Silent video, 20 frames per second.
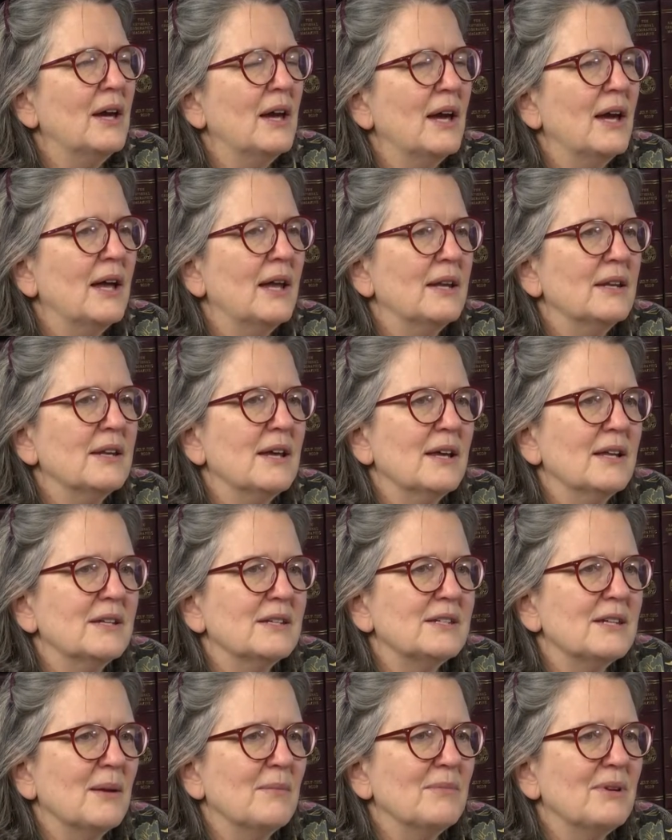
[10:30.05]
And
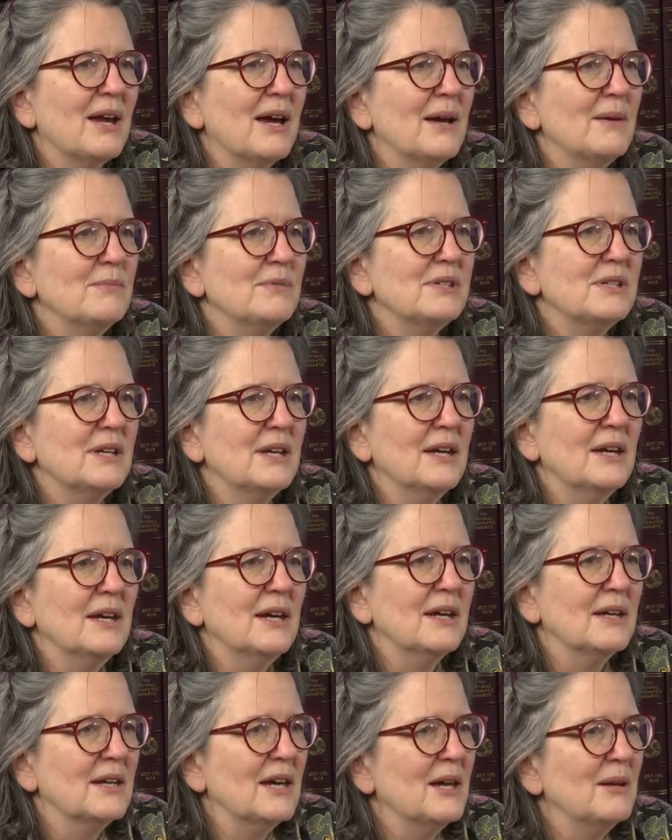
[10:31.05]
sometimes
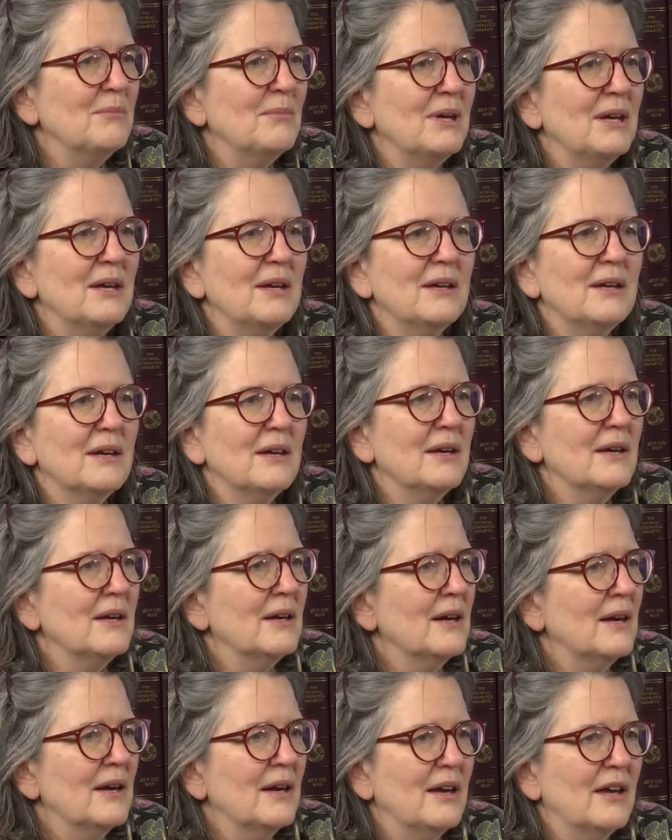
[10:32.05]
it can be
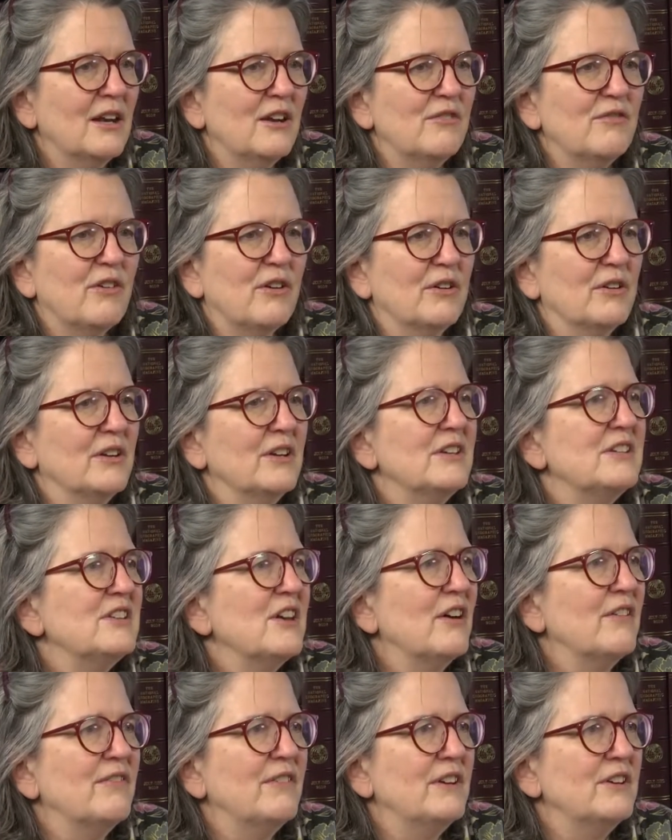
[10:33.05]
inadvertently
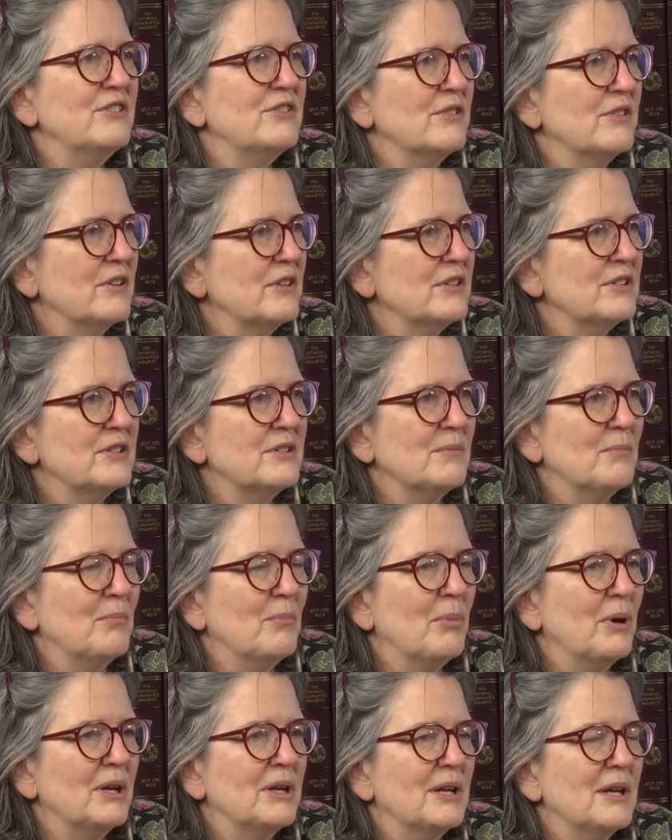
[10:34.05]
self-injurious,
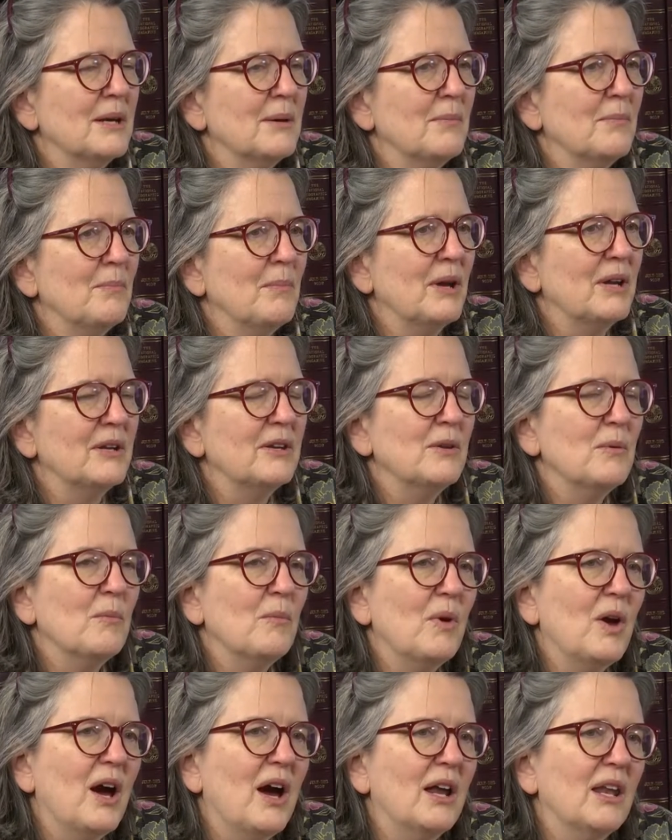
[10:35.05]
but
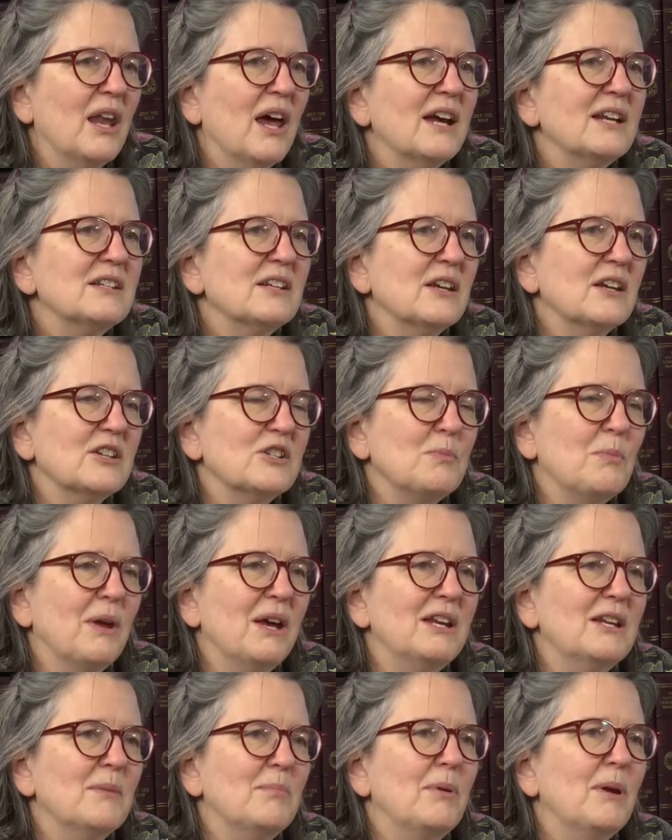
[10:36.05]
I like to
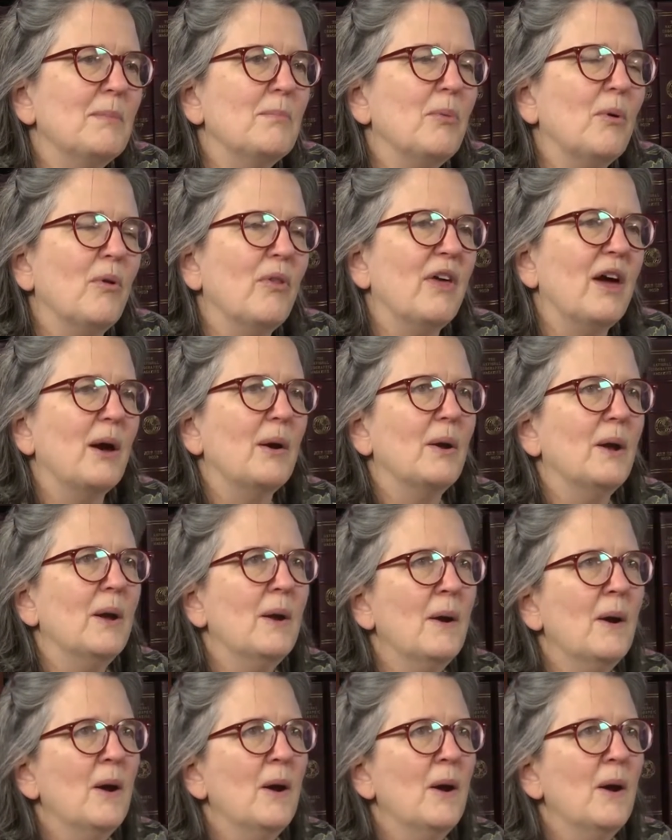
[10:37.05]
explain to people that,